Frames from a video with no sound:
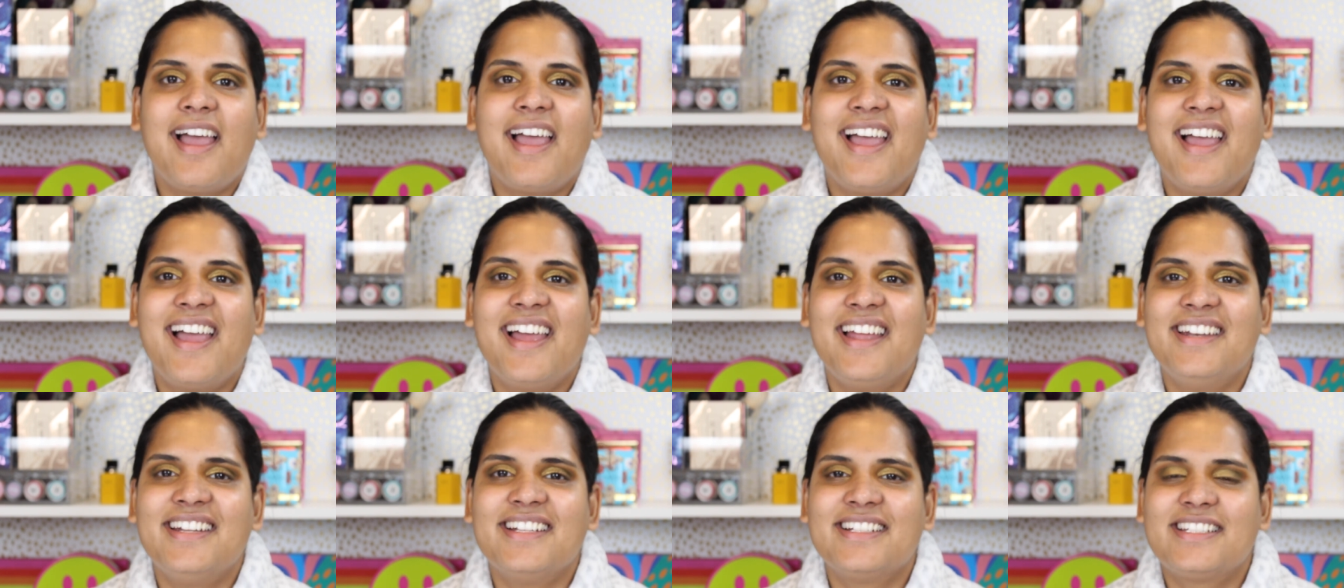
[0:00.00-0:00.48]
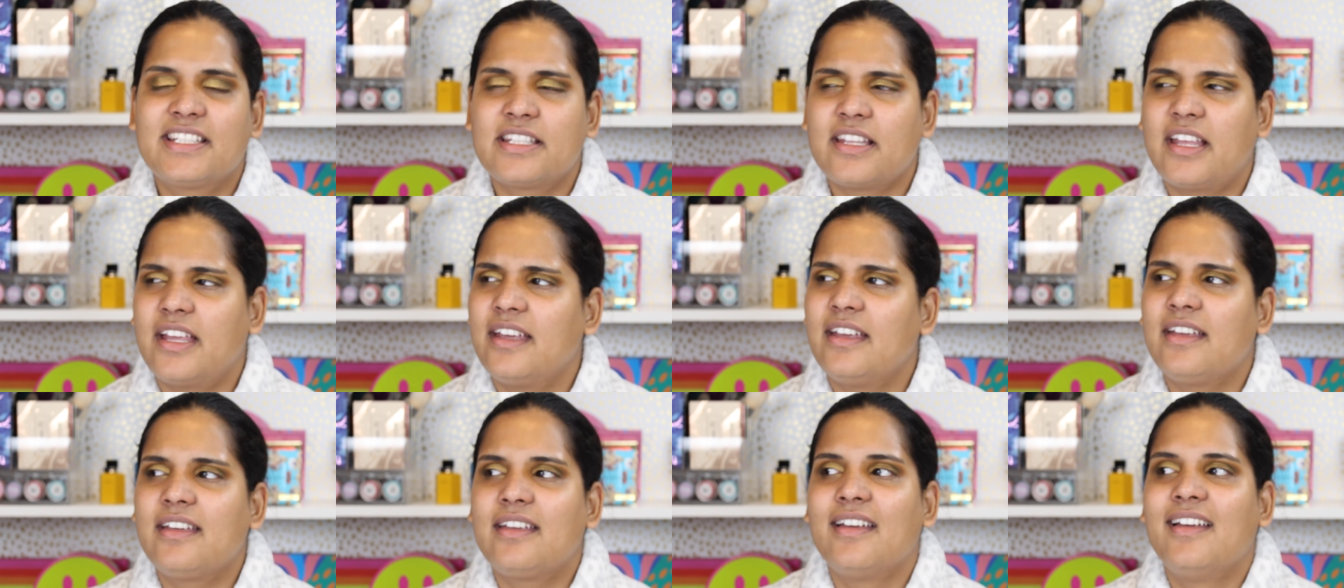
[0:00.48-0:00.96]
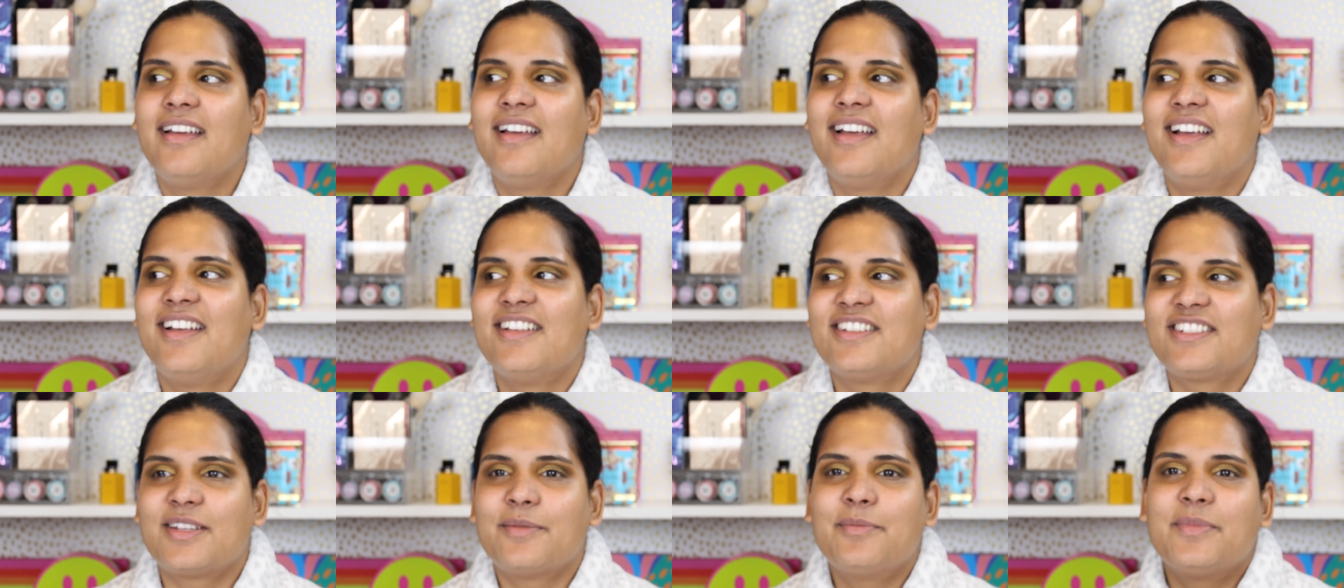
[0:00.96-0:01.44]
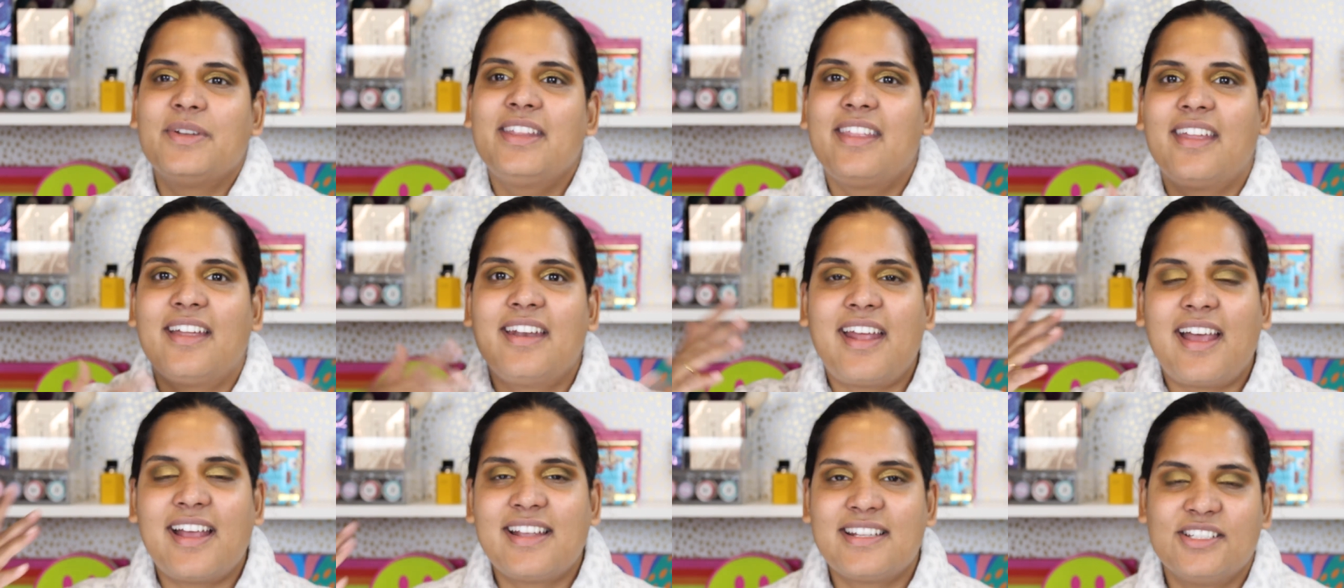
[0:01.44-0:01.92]
And it's like somebody
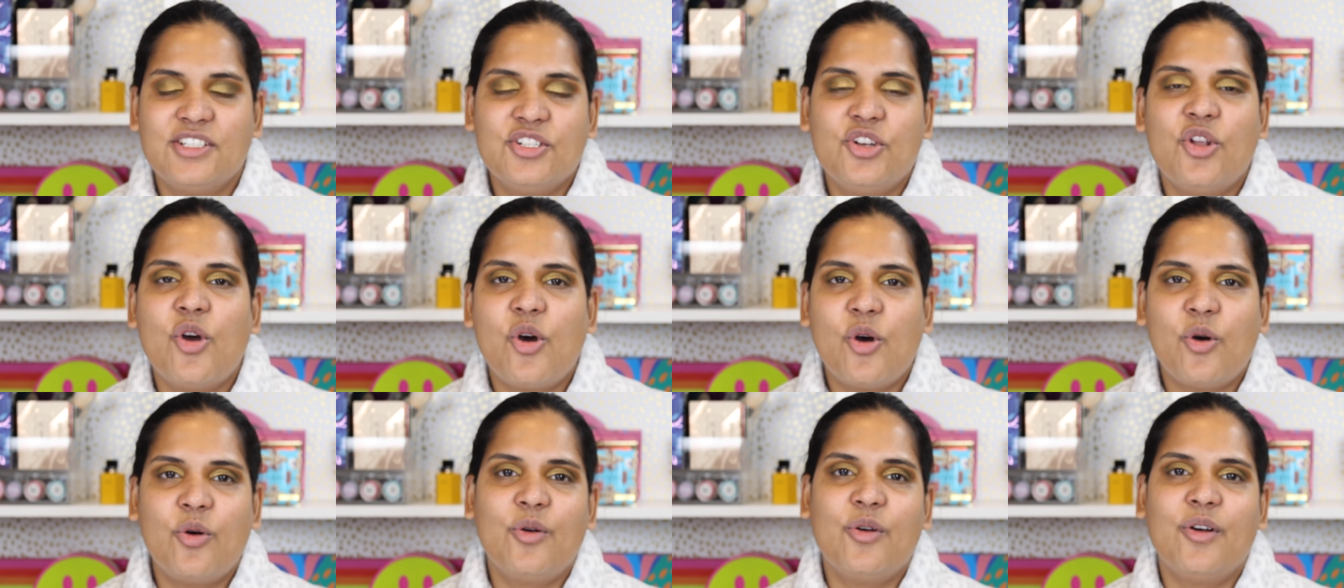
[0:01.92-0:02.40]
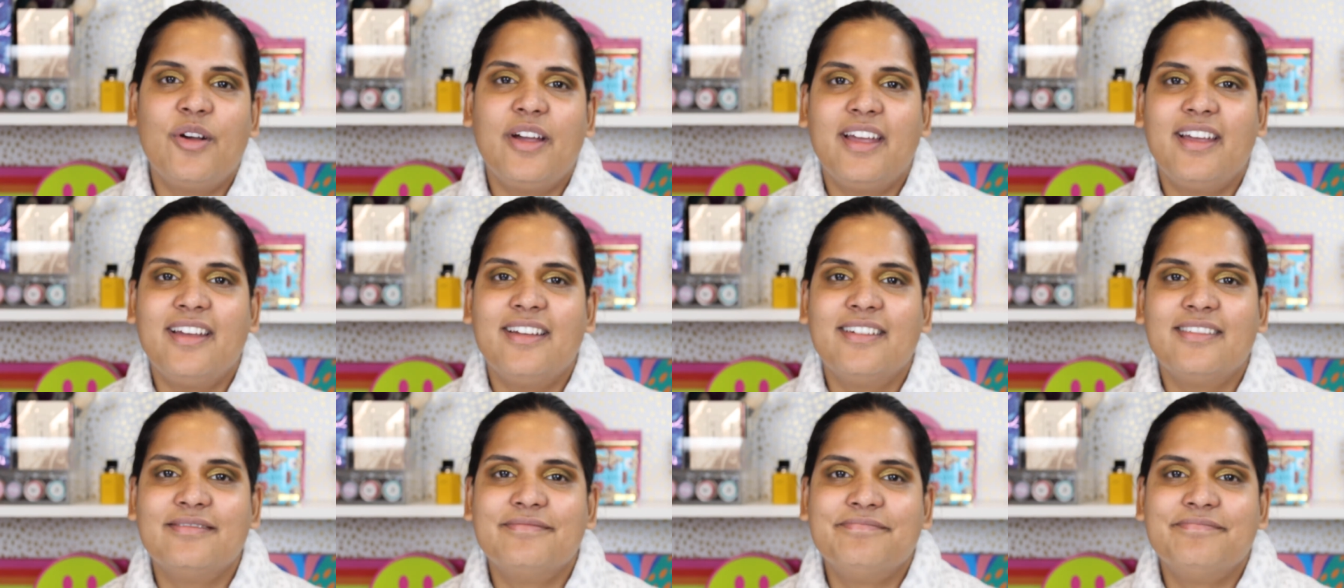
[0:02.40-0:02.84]
that has no